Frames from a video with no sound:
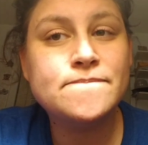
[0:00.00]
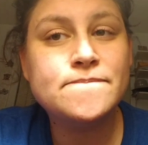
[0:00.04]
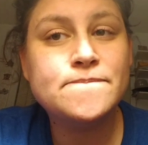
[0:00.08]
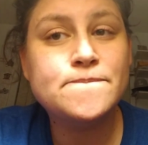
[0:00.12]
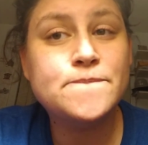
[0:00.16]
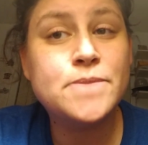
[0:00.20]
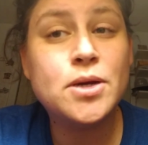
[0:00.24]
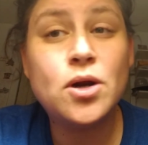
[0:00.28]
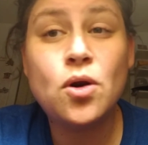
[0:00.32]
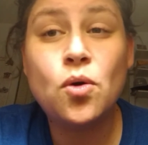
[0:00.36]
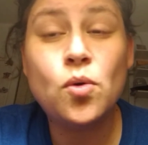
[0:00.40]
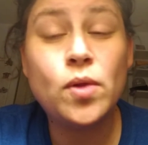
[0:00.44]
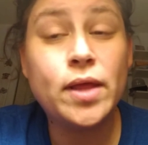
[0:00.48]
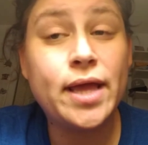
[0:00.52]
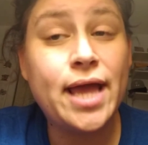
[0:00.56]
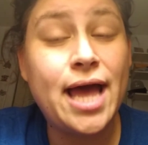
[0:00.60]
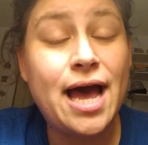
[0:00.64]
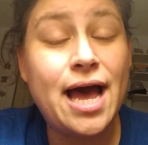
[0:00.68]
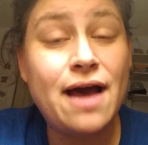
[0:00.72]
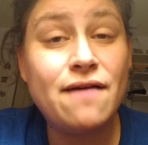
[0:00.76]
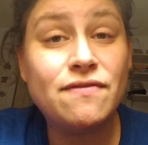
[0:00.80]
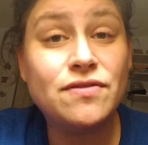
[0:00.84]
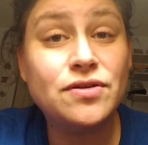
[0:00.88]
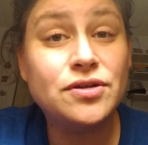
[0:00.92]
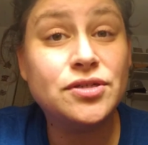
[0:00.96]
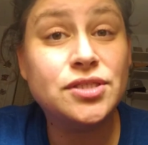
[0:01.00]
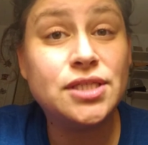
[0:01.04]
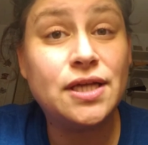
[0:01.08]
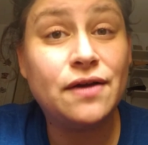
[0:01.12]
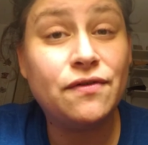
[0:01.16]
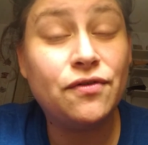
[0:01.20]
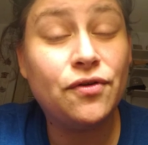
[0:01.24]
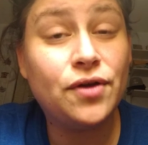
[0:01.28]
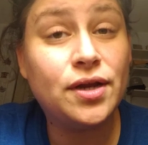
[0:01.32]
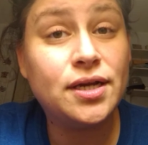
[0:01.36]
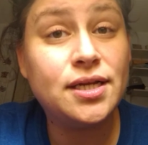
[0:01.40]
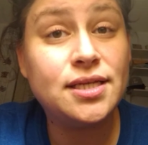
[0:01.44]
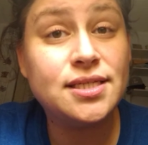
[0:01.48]
but only after
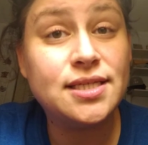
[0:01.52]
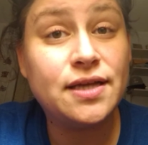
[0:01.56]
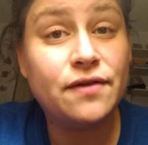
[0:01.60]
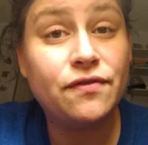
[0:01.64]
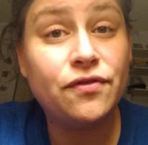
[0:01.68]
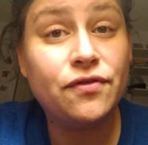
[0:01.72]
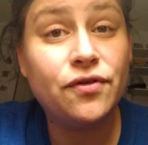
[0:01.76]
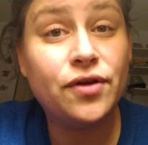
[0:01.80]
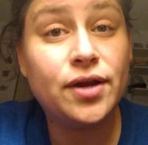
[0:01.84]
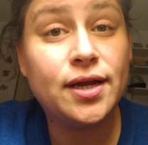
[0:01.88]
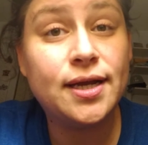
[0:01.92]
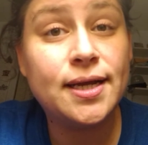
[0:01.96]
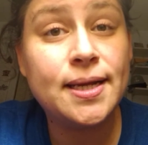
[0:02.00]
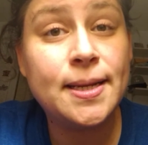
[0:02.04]
suffering to suffering.